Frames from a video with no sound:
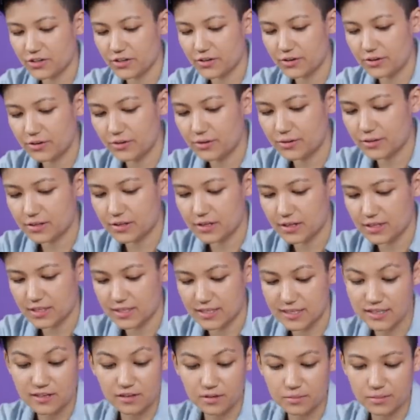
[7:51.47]
Joe's
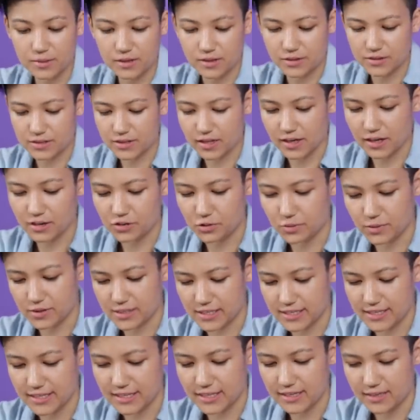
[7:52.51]
single malt scotch
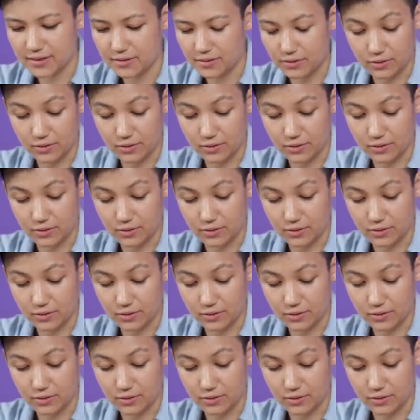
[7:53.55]
whiskey.